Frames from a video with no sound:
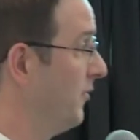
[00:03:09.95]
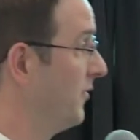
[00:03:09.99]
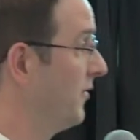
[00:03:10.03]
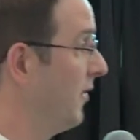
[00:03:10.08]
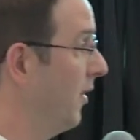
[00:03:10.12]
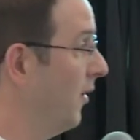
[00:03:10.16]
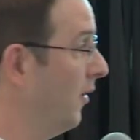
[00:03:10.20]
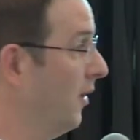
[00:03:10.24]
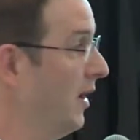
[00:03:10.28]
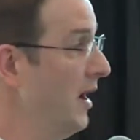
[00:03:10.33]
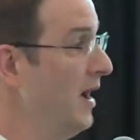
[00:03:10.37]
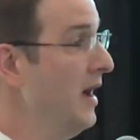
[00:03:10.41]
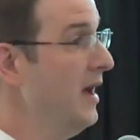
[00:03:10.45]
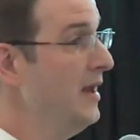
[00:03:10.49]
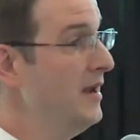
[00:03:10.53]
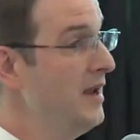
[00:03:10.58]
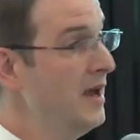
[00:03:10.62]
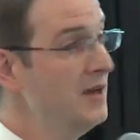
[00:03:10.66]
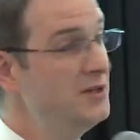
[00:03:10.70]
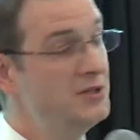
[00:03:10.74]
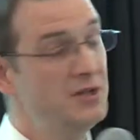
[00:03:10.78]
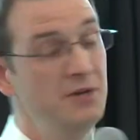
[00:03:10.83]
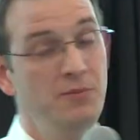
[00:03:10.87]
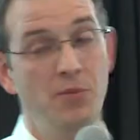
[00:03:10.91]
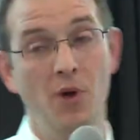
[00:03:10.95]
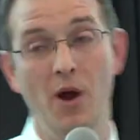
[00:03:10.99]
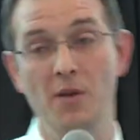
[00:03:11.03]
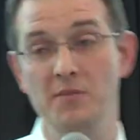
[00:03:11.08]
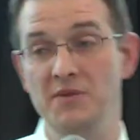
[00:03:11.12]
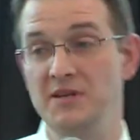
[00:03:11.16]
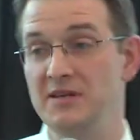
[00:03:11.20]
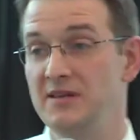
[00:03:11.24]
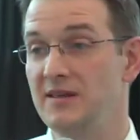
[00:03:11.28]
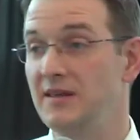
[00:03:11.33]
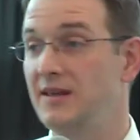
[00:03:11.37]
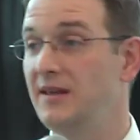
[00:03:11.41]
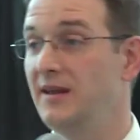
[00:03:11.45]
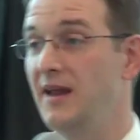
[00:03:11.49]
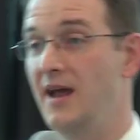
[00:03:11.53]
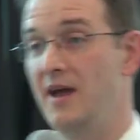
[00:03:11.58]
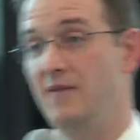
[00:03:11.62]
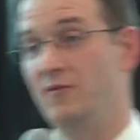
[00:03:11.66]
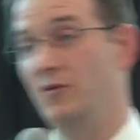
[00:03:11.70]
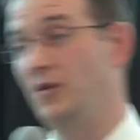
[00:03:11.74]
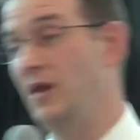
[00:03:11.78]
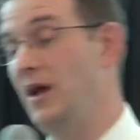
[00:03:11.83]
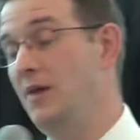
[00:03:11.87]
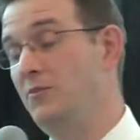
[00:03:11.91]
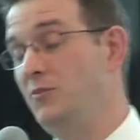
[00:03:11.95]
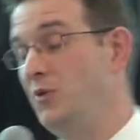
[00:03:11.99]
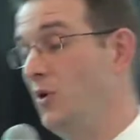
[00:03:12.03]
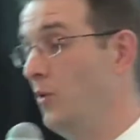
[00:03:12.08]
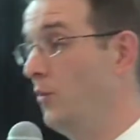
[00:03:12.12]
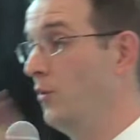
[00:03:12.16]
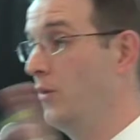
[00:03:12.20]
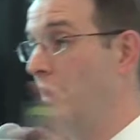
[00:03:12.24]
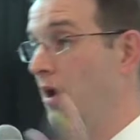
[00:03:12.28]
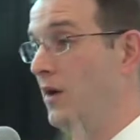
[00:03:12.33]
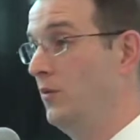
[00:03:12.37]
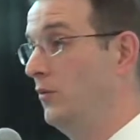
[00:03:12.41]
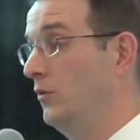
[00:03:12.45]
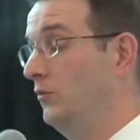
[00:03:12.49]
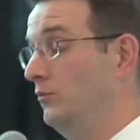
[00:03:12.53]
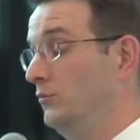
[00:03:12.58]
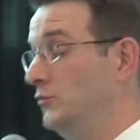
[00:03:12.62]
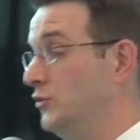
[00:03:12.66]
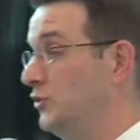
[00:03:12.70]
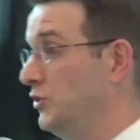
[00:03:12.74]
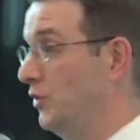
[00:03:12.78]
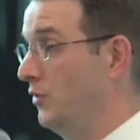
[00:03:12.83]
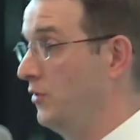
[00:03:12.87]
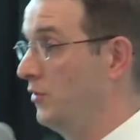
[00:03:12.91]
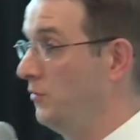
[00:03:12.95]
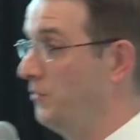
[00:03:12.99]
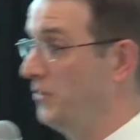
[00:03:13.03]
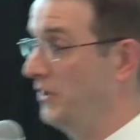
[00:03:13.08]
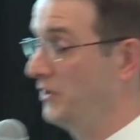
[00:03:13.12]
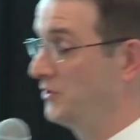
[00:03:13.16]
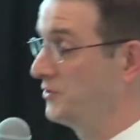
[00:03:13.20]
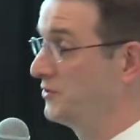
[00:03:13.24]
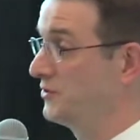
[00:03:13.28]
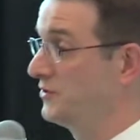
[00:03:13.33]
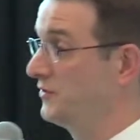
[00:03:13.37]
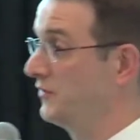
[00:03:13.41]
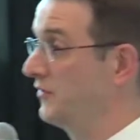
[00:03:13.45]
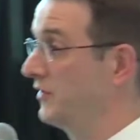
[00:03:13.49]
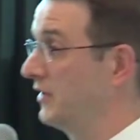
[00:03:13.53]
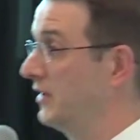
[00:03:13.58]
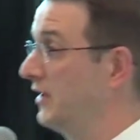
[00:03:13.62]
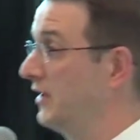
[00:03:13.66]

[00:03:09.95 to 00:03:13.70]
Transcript: So next she brought me into the cadaver lab. Don't worry, I won't show you pictures of the